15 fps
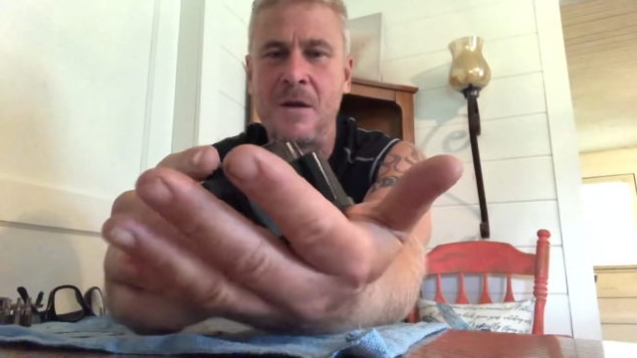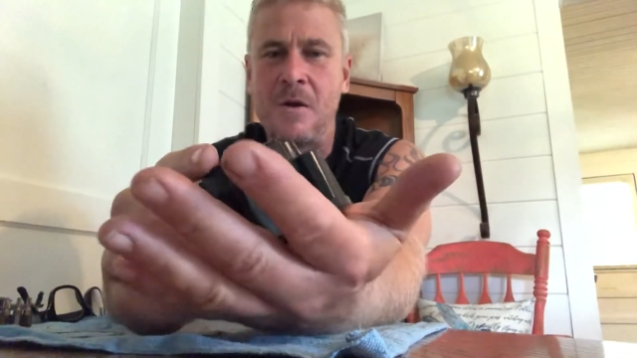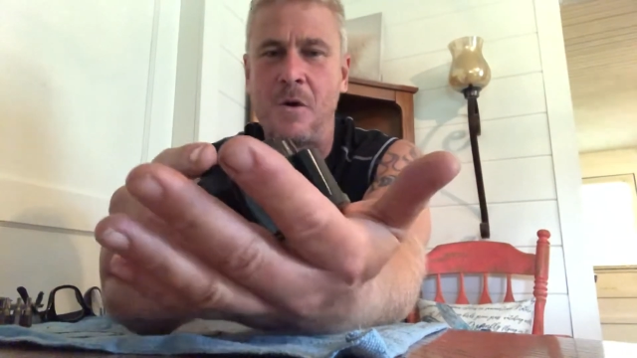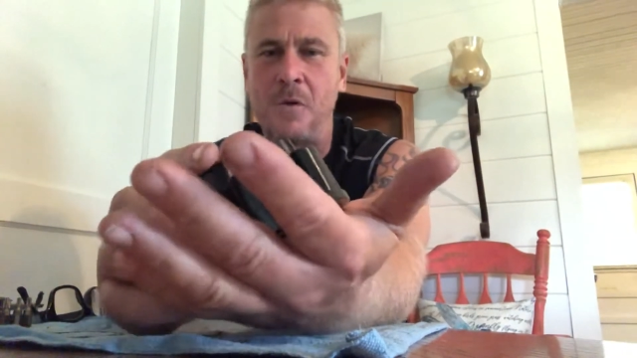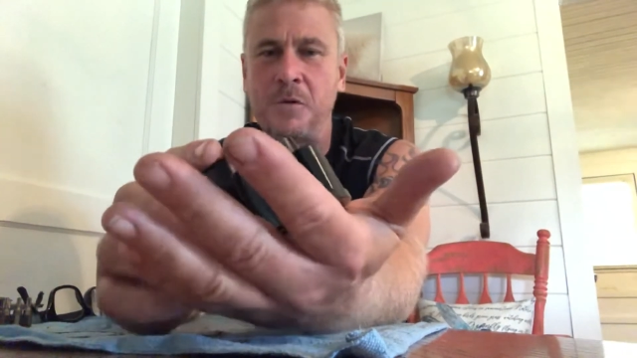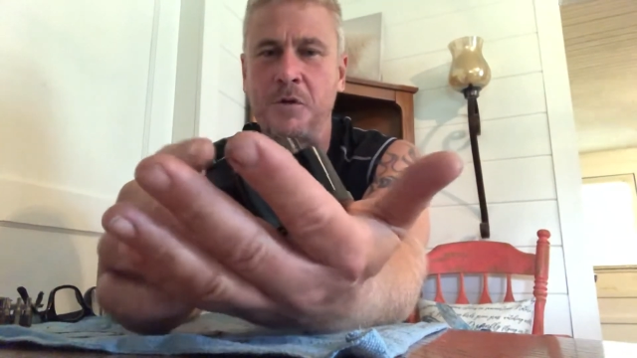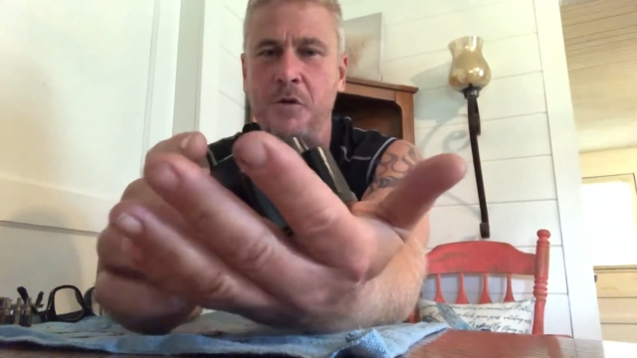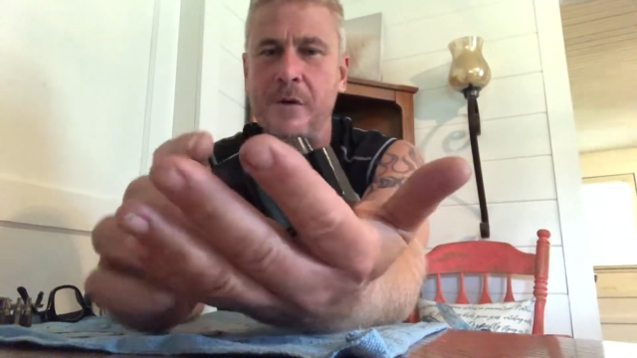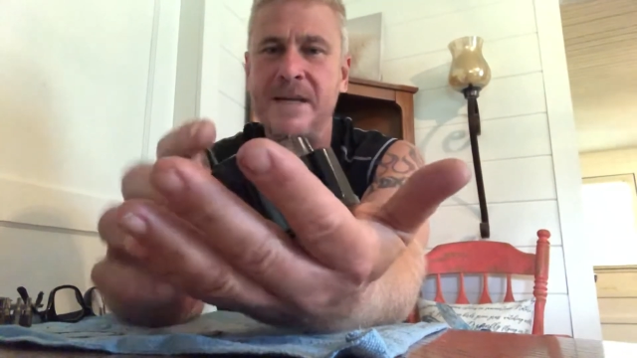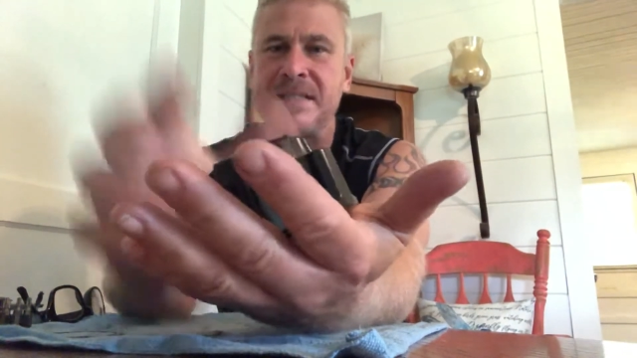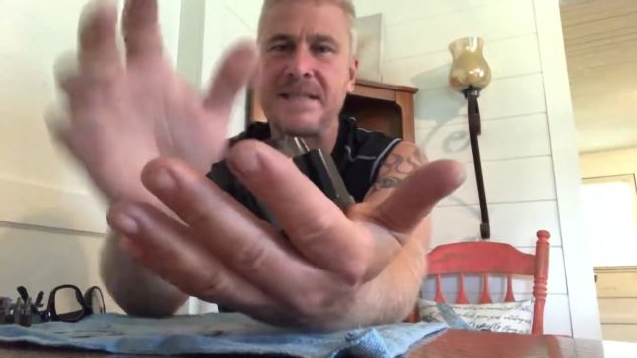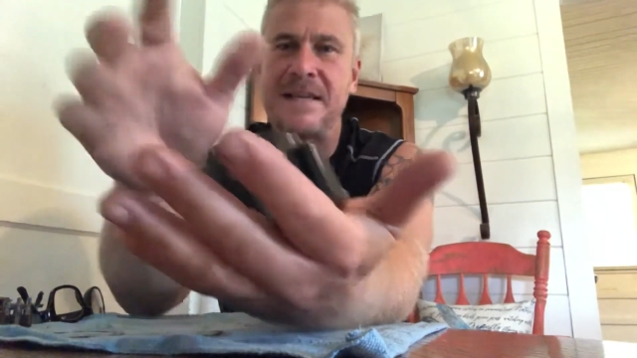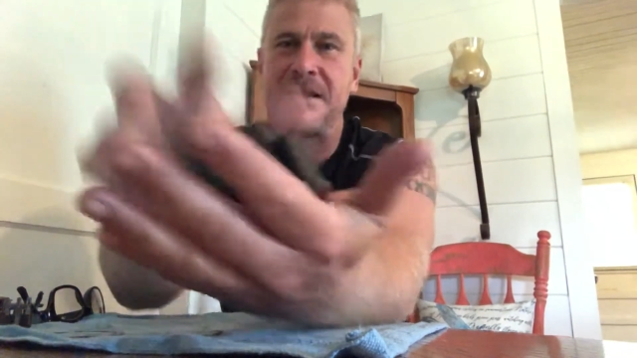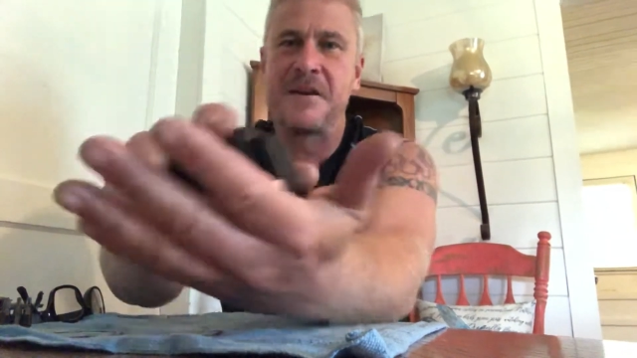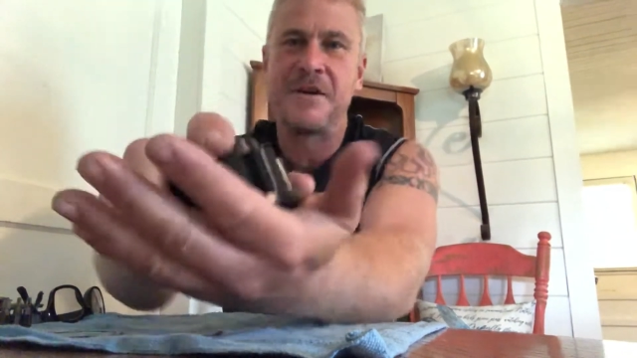old grease
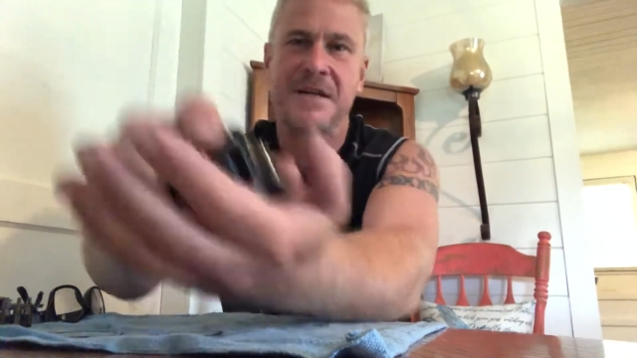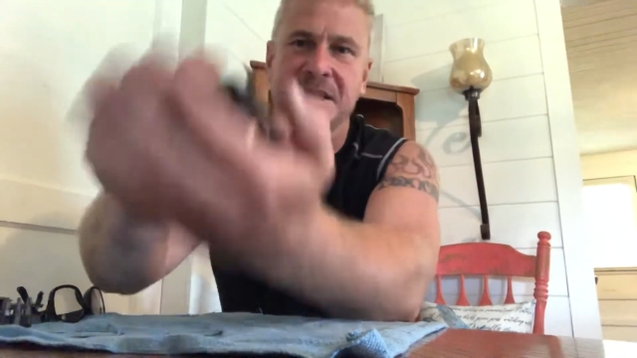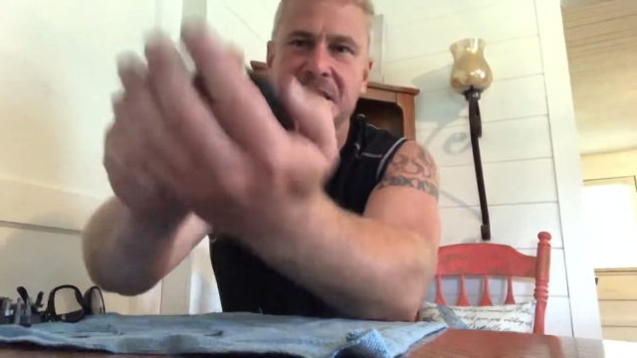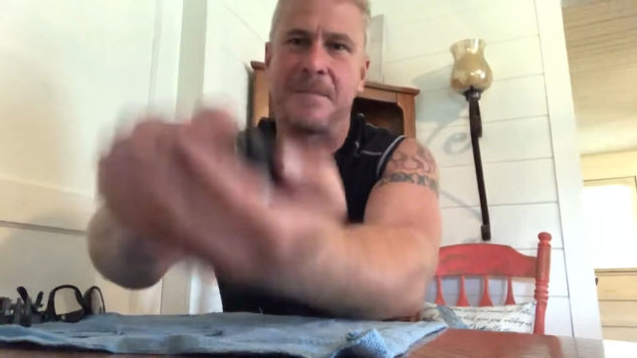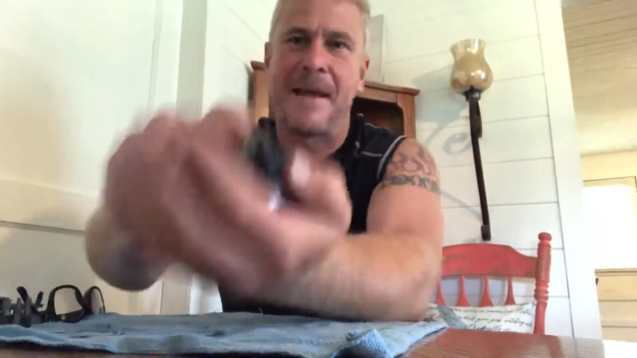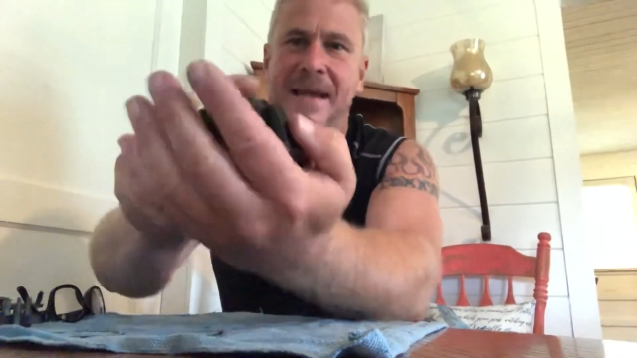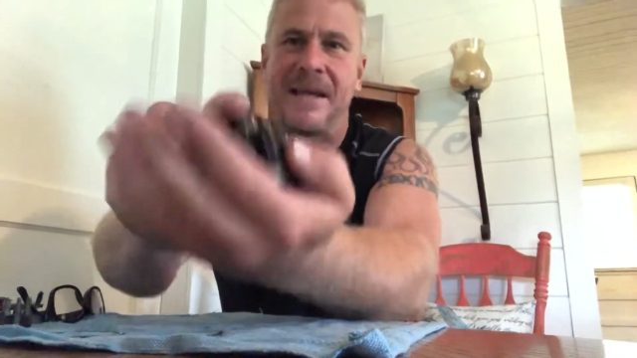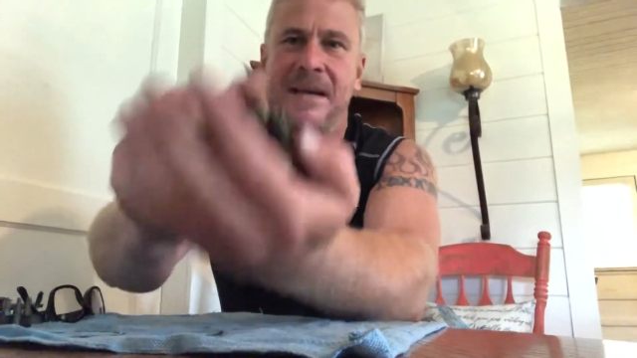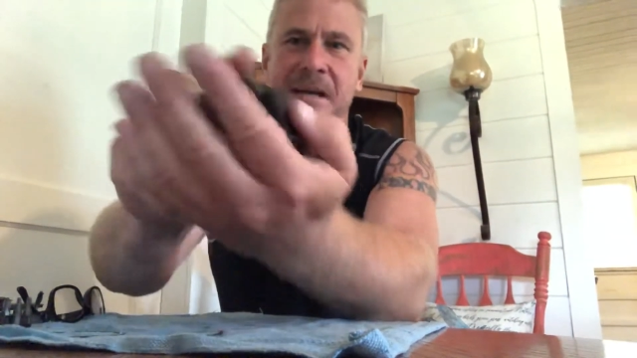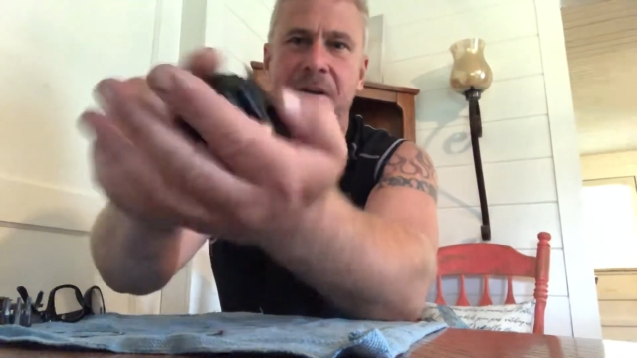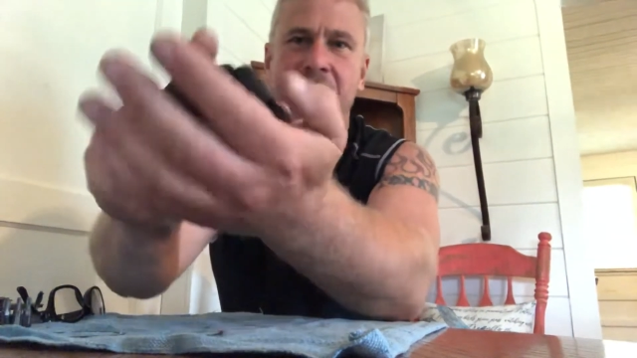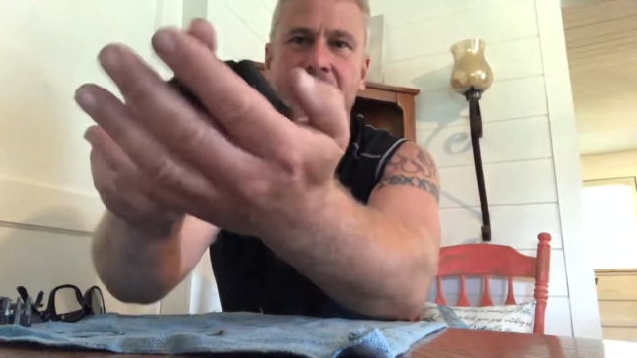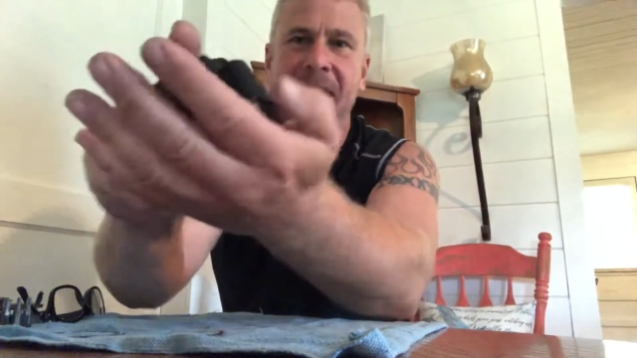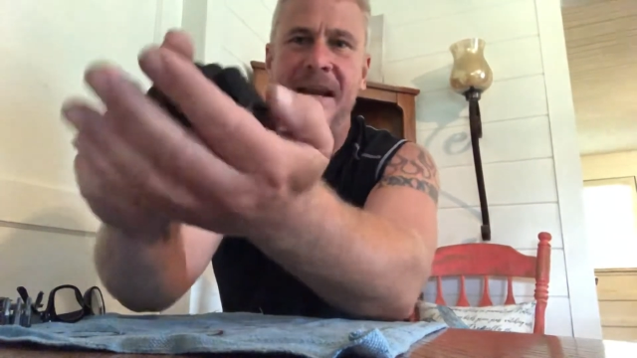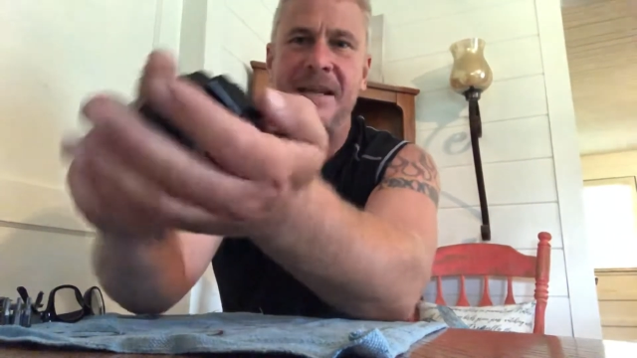in there, you smack it on
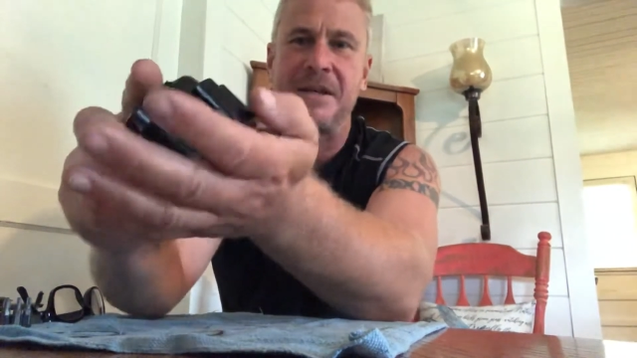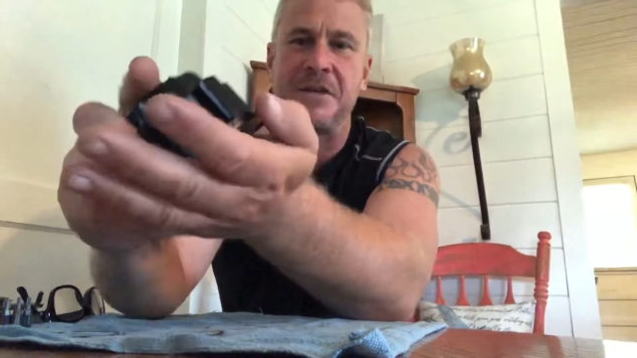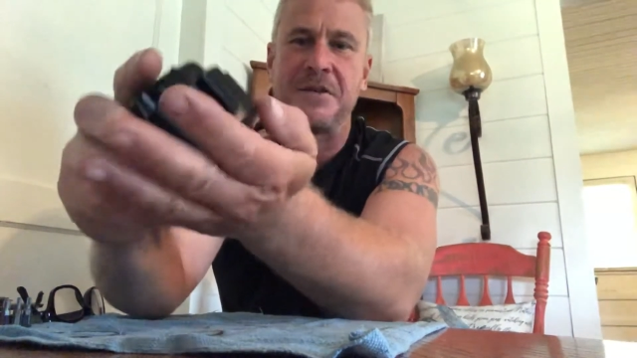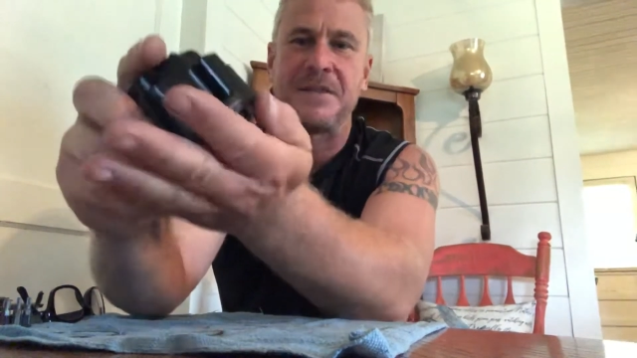your hand and you'll